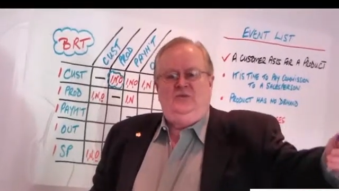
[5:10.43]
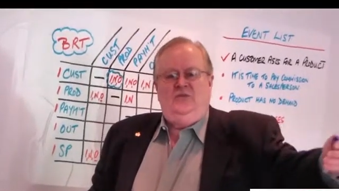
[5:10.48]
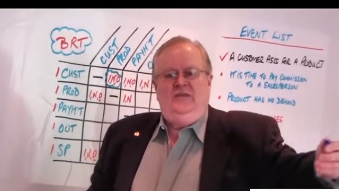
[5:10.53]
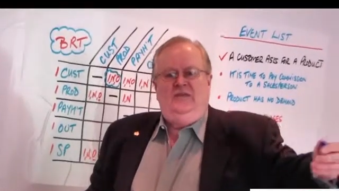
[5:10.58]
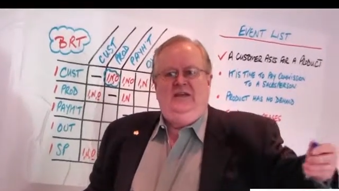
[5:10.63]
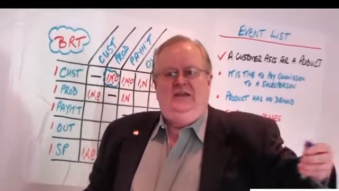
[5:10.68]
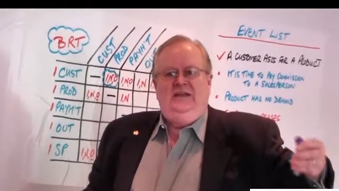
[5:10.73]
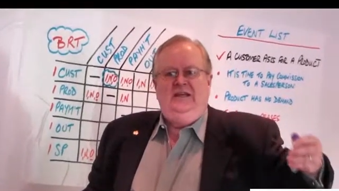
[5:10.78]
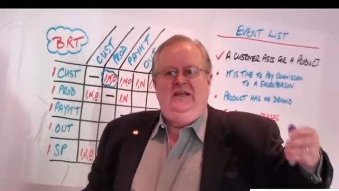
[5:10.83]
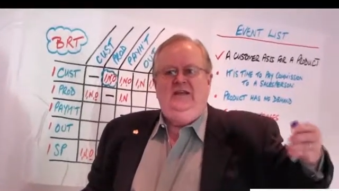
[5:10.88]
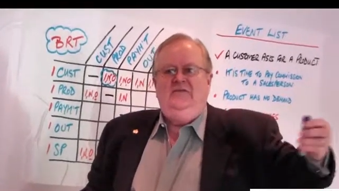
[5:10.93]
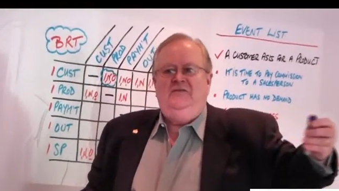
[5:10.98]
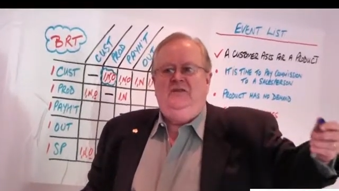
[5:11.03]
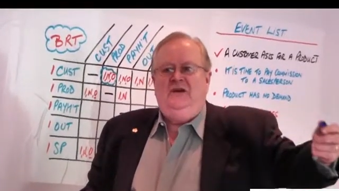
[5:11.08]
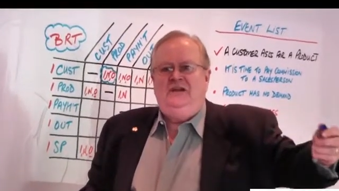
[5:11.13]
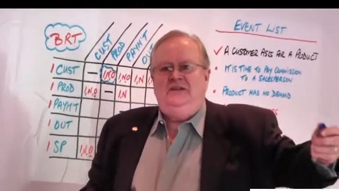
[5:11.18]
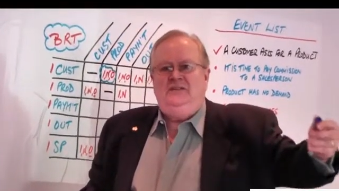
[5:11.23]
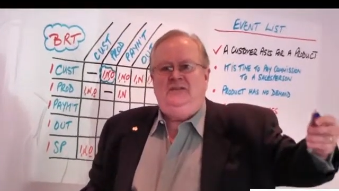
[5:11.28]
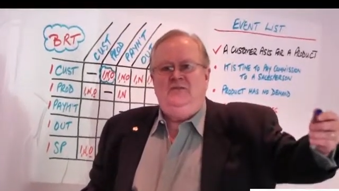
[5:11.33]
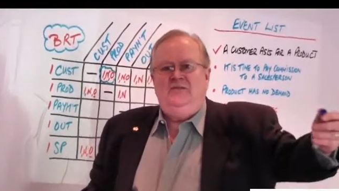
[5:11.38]
We've
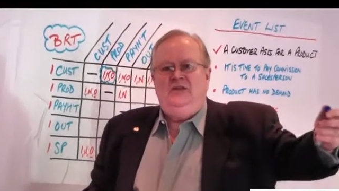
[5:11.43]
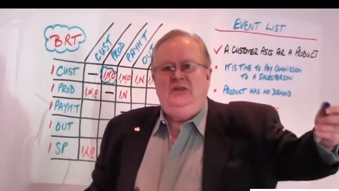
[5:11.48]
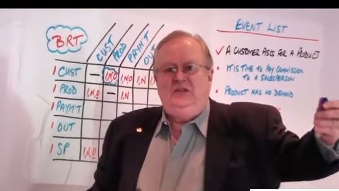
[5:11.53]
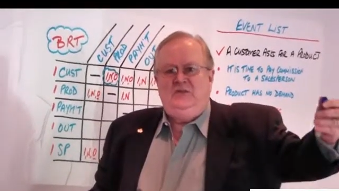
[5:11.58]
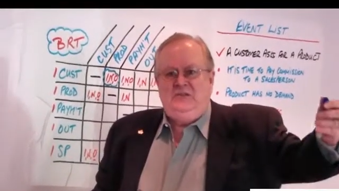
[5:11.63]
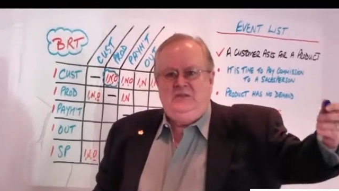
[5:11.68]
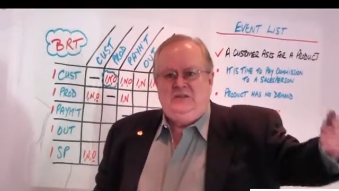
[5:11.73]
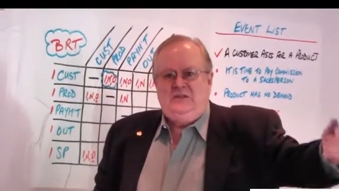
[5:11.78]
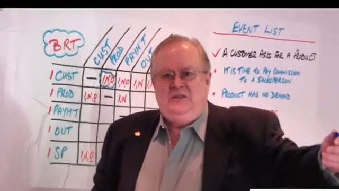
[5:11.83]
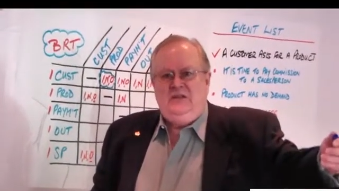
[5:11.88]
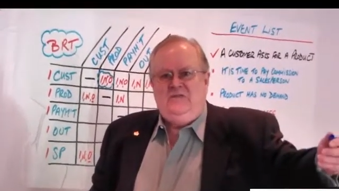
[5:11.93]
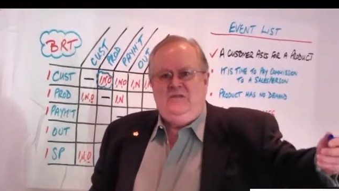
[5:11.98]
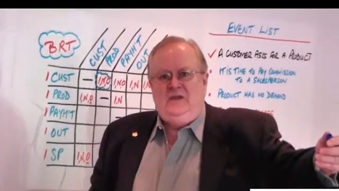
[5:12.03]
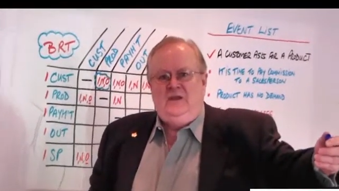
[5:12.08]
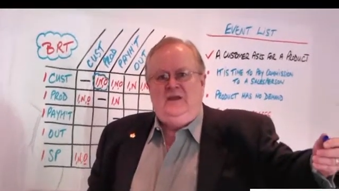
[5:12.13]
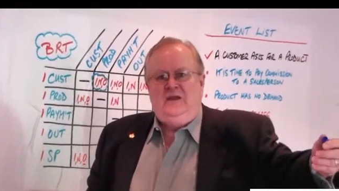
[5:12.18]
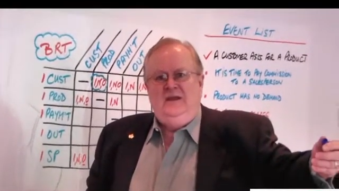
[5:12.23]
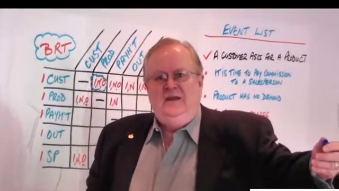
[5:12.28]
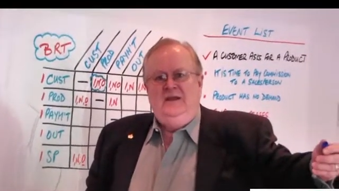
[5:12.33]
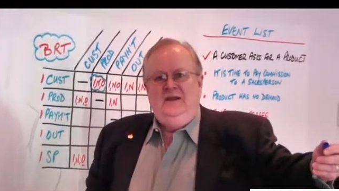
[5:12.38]
identified something
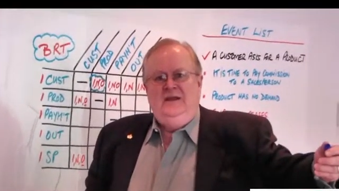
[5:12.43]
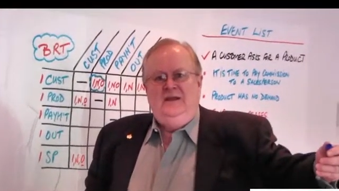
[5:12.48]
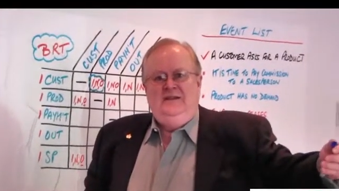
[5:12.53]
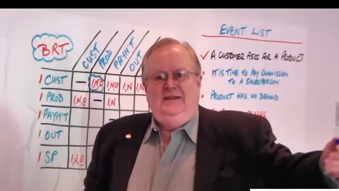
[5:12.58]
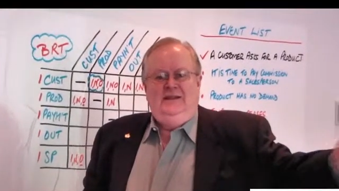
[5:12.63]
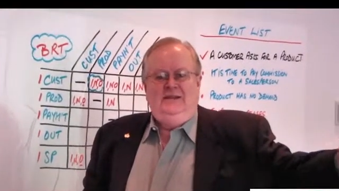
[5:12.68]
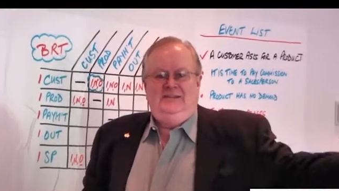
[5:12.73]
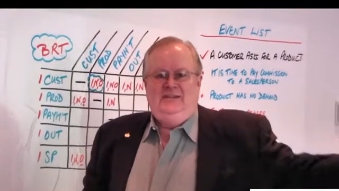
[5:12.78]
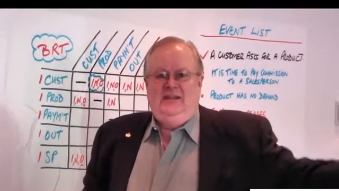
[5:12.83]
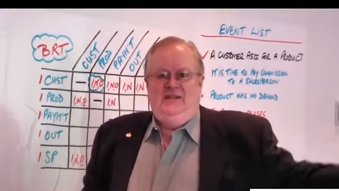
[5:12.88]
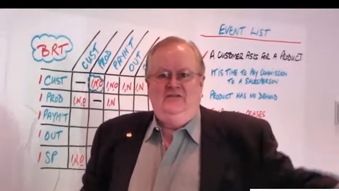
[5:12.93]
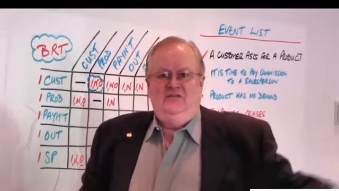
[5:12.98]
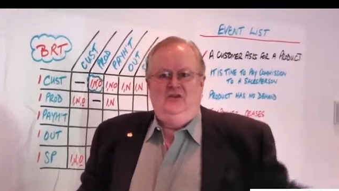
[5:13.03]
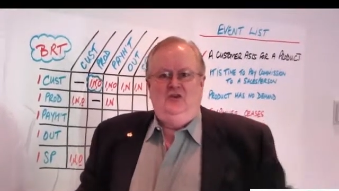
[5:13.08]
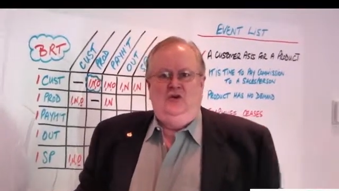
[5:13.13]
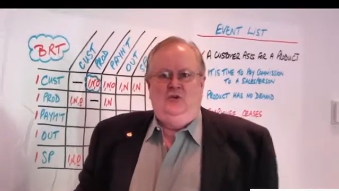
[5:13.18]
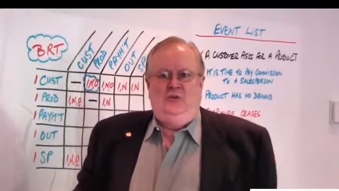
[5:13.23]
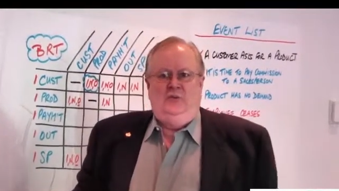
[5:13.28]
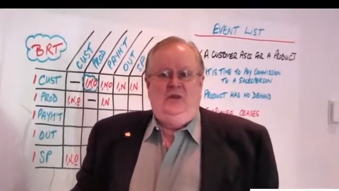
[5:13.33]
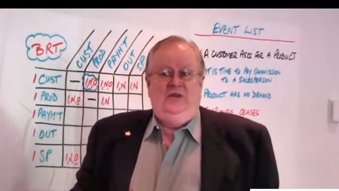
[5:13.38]
specific that's out of
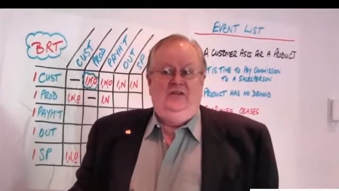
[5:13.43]
scope.